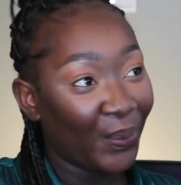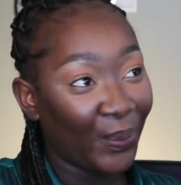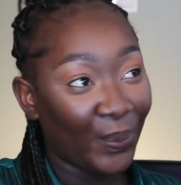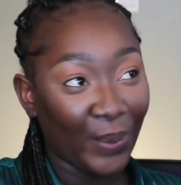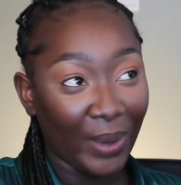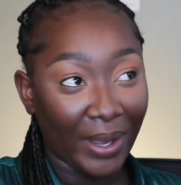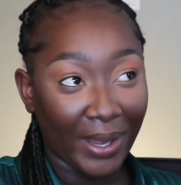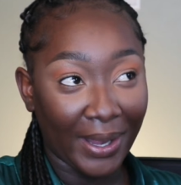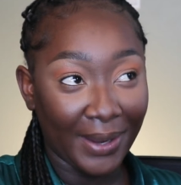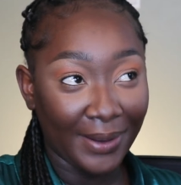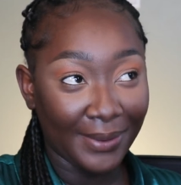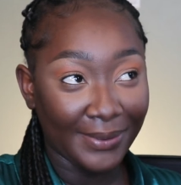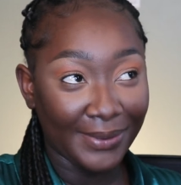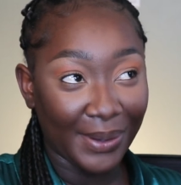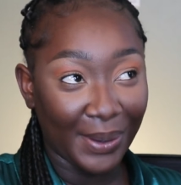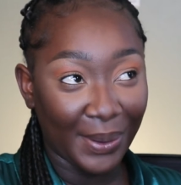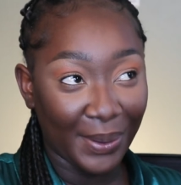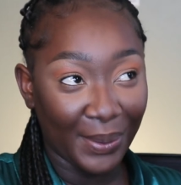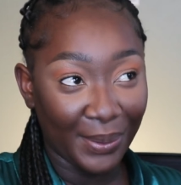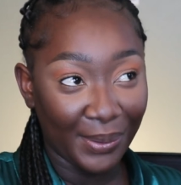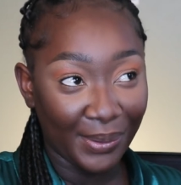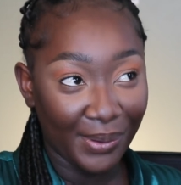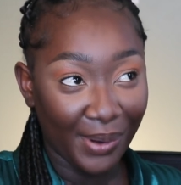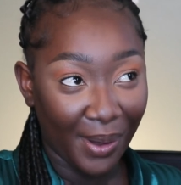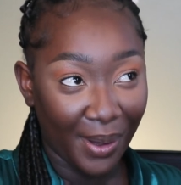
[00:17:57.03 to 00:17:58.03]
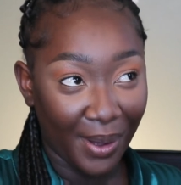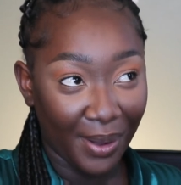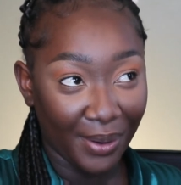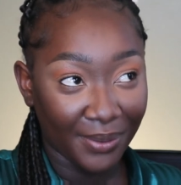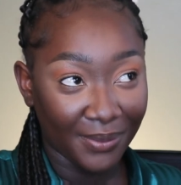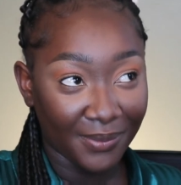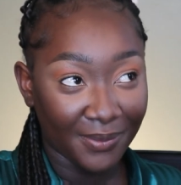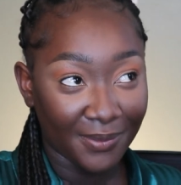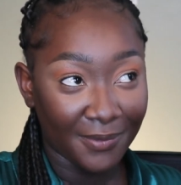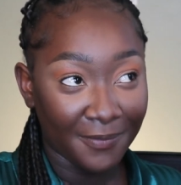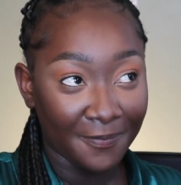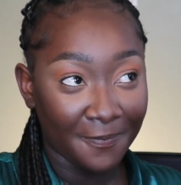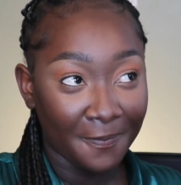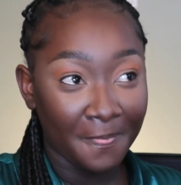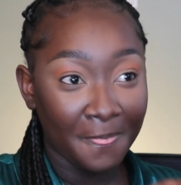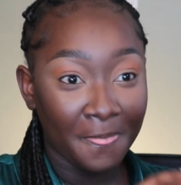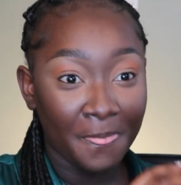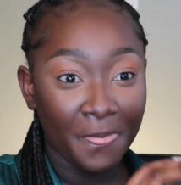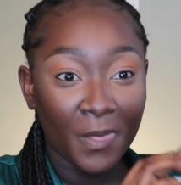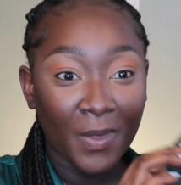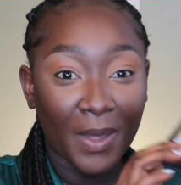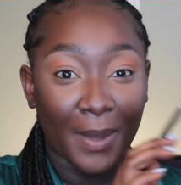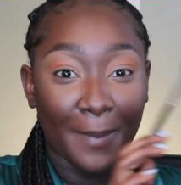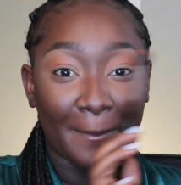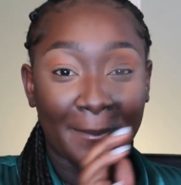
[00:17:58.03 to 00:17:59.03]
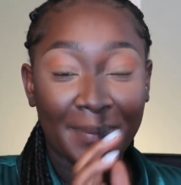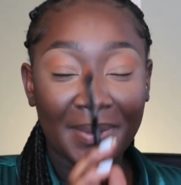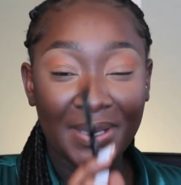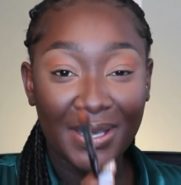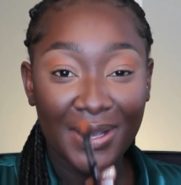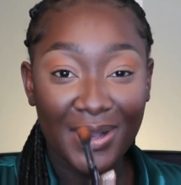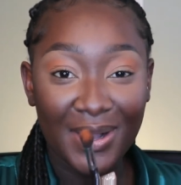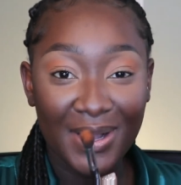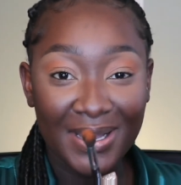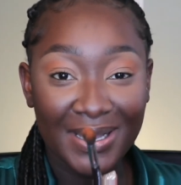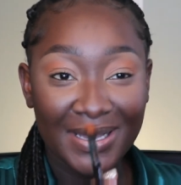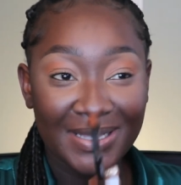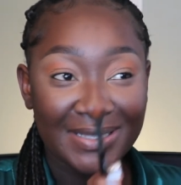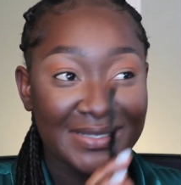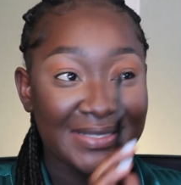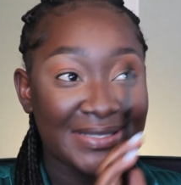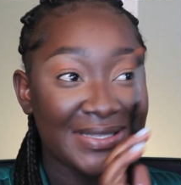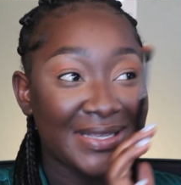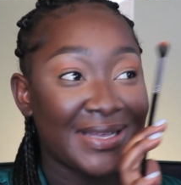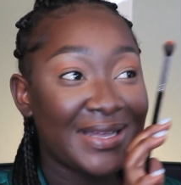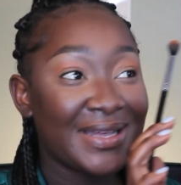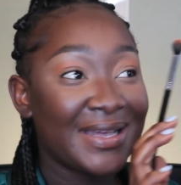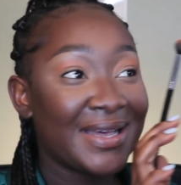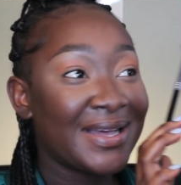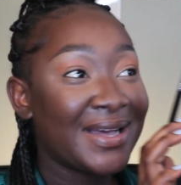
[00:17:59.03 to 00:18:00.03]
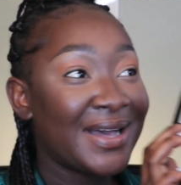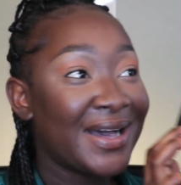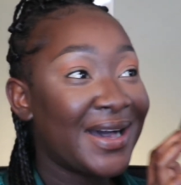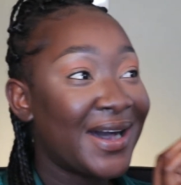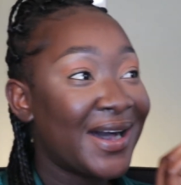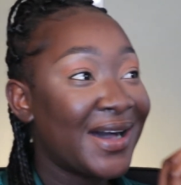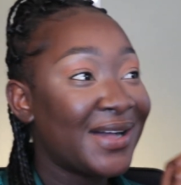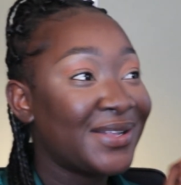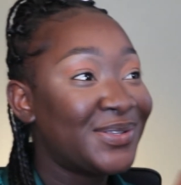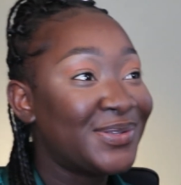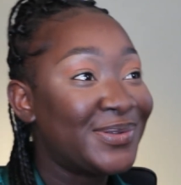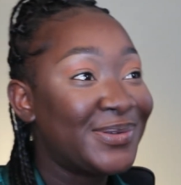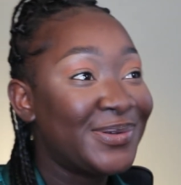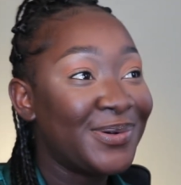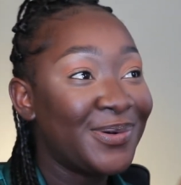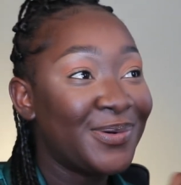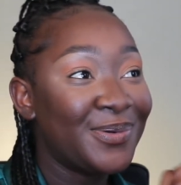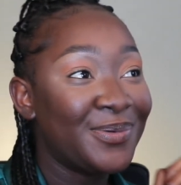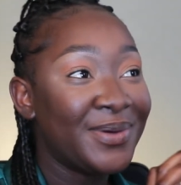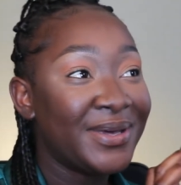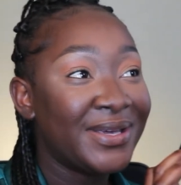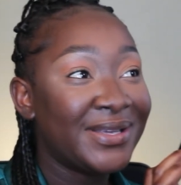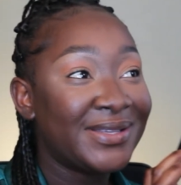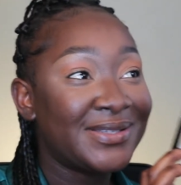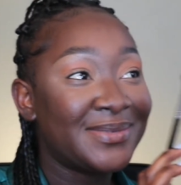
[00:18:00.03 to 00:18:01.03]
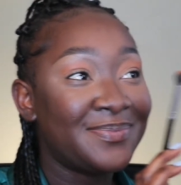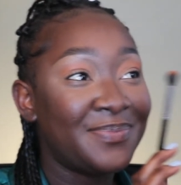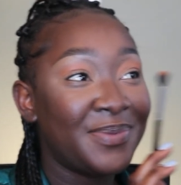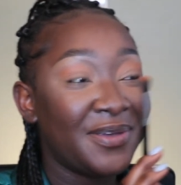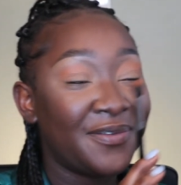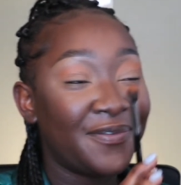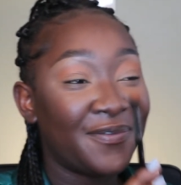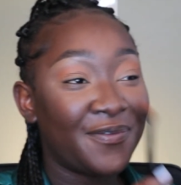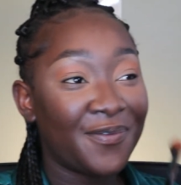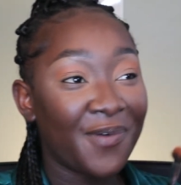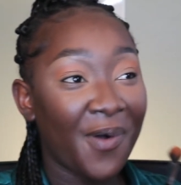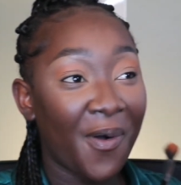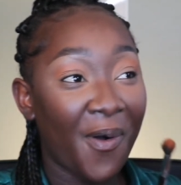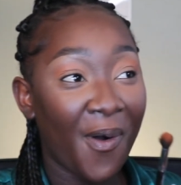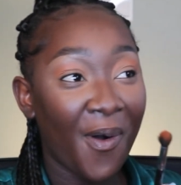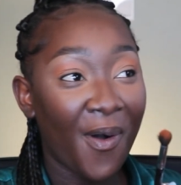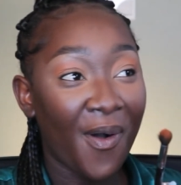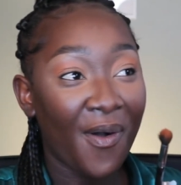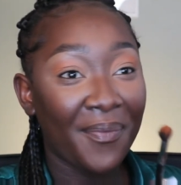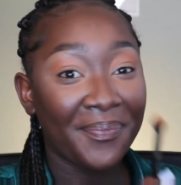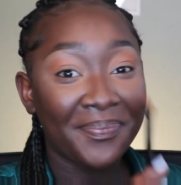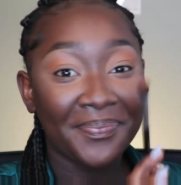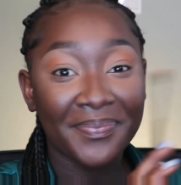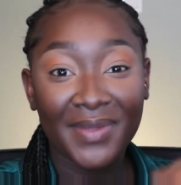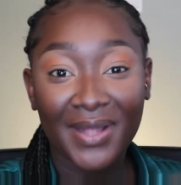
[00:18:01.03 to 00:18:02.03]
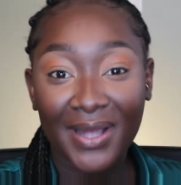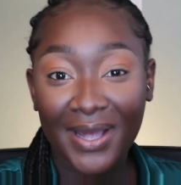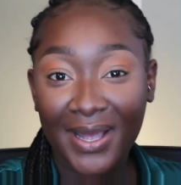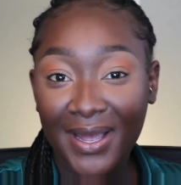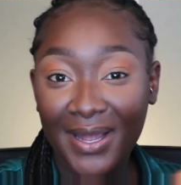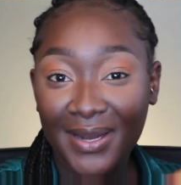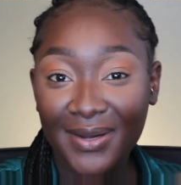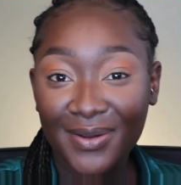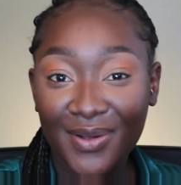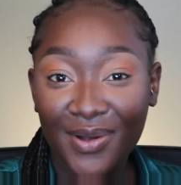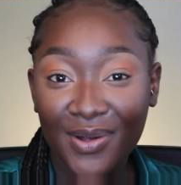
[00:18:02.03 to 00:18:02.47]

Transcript: wait, hold on, because 2 weeks before, I had